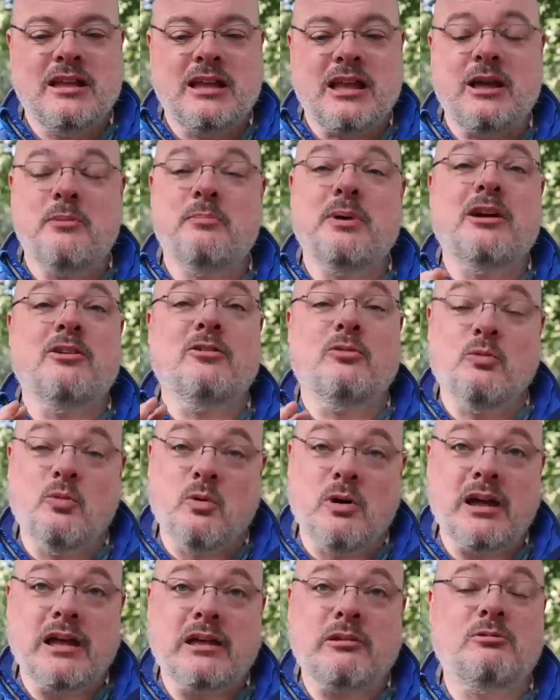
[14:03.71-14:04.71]
about
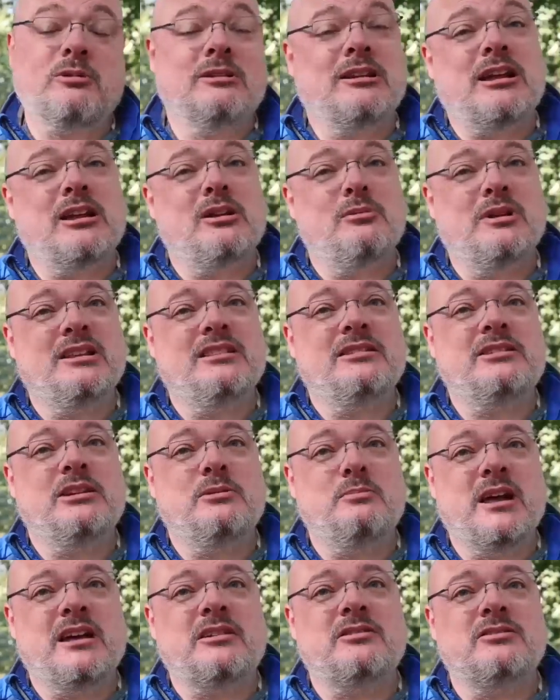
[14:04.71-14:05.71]
why reliability
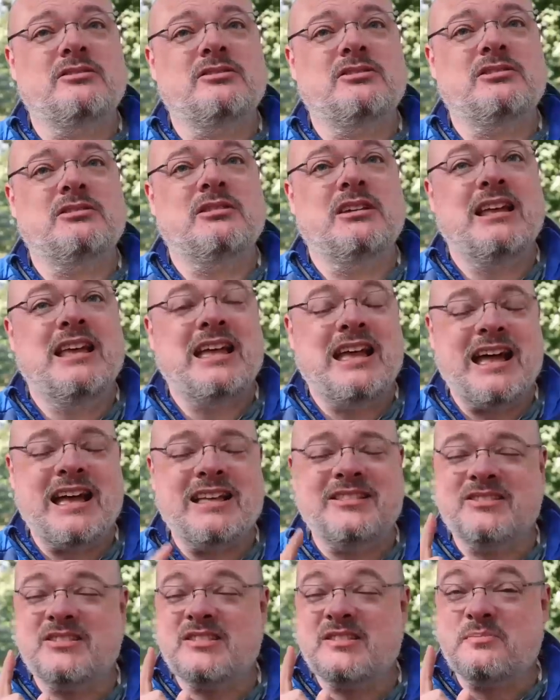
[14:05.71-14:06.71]
matters,
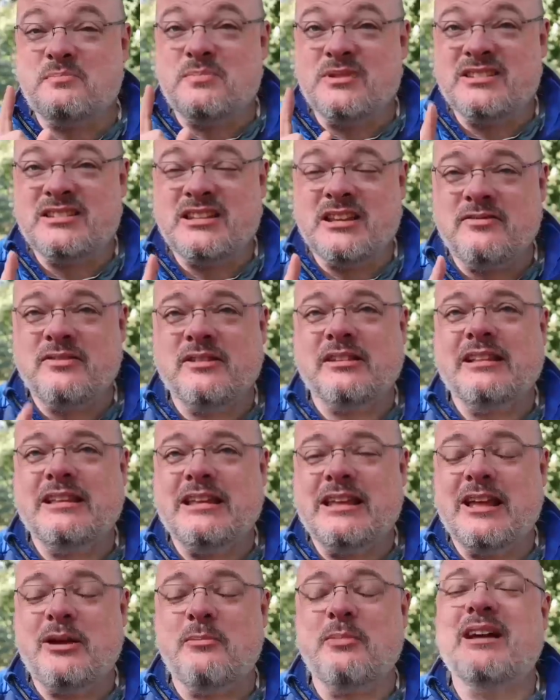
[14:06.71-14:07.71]
and
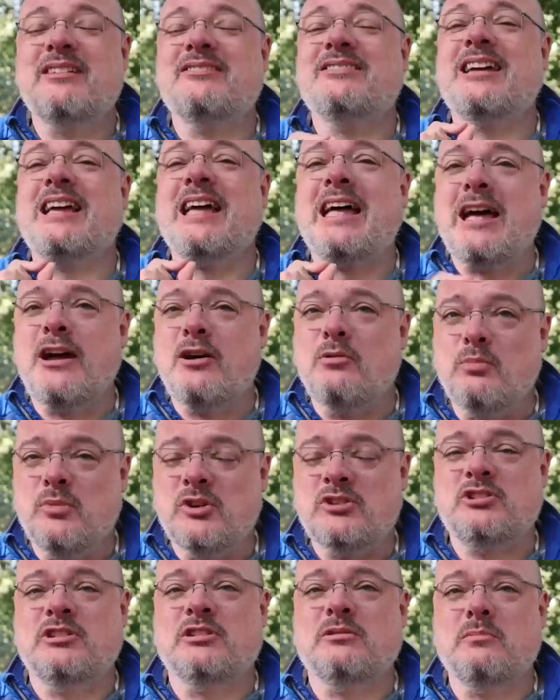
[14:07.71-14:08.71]
specifically about how
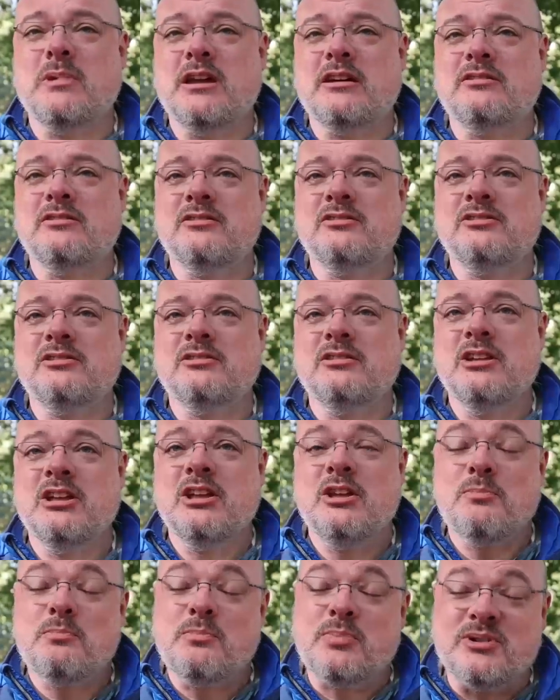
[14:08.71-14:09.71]
much it matters,
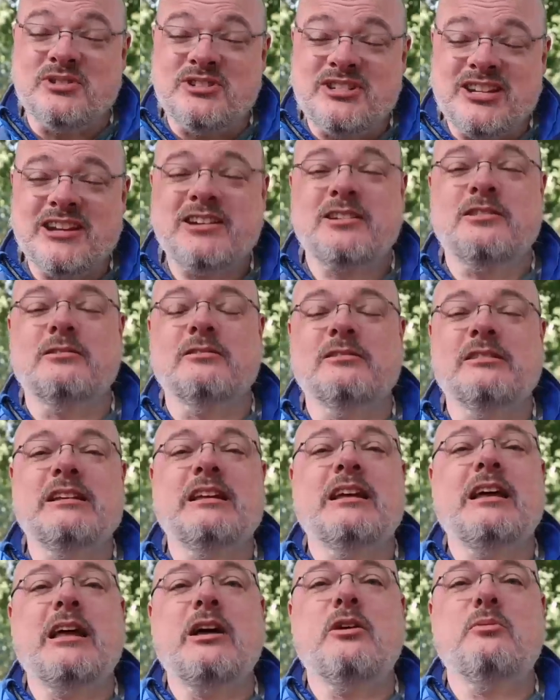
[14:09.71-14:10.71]
particularly
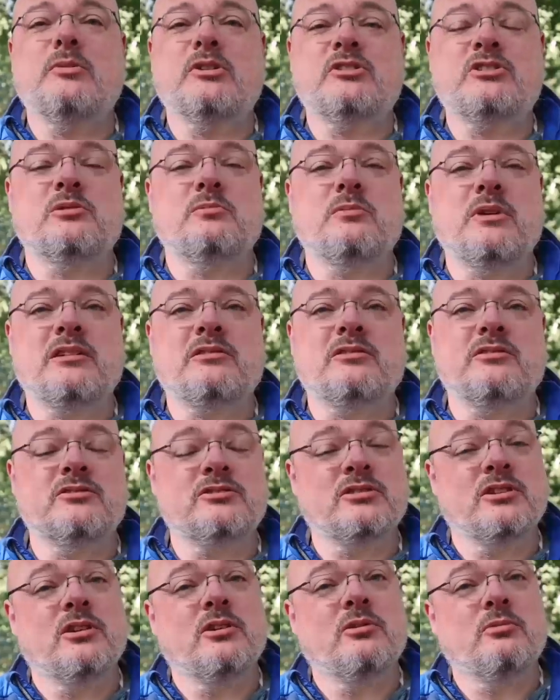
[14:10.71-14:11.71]
how much it
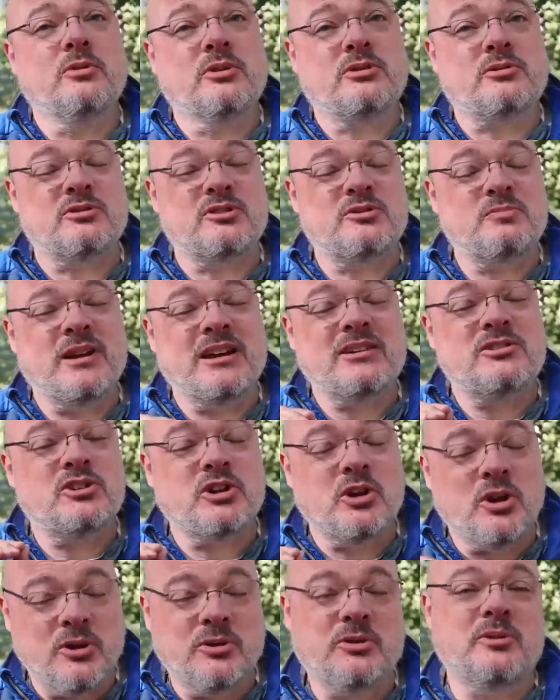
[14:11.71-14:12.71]
matters with respect to
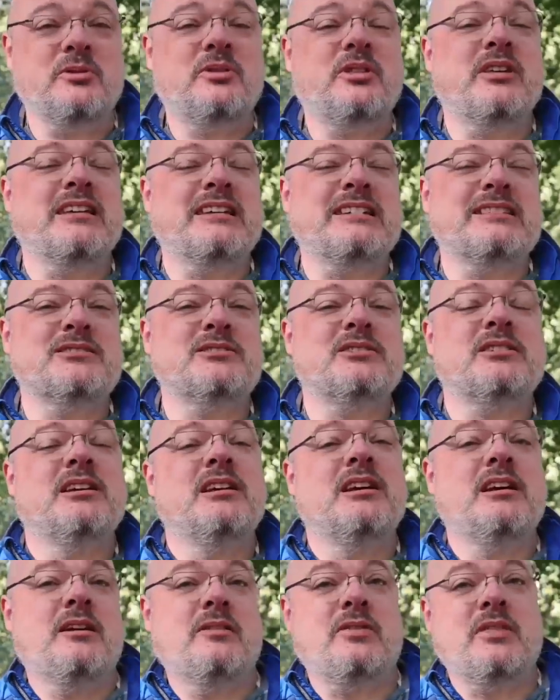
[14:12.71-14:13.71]
other things
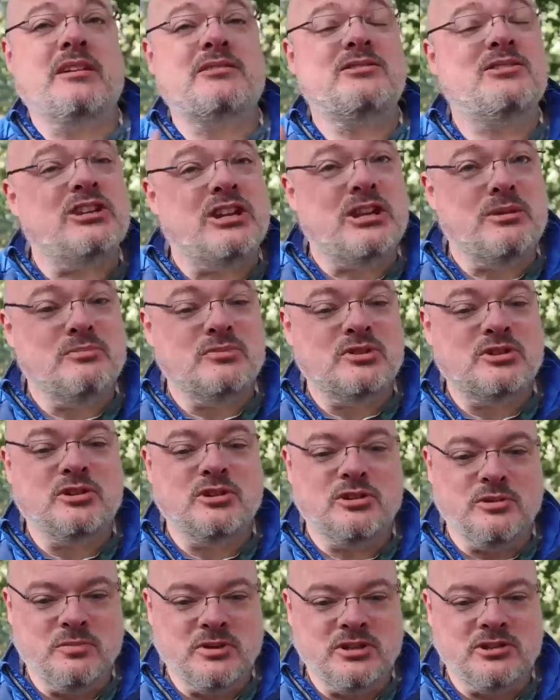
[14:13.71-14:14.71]
that teams
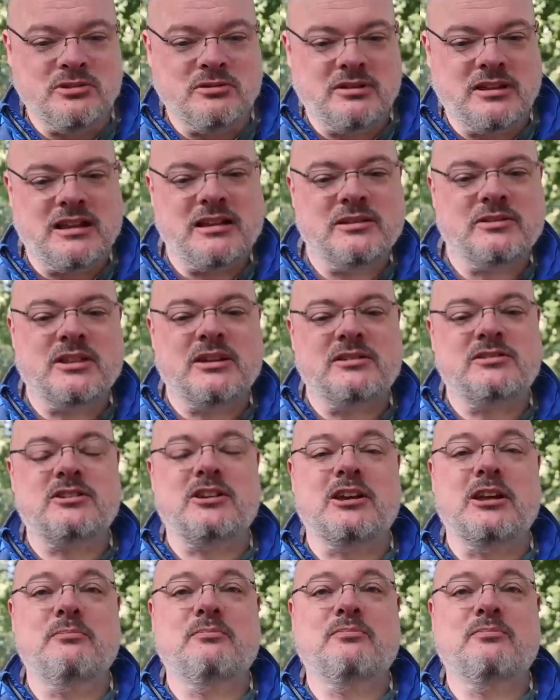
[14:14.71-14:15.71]
could be doing at that time.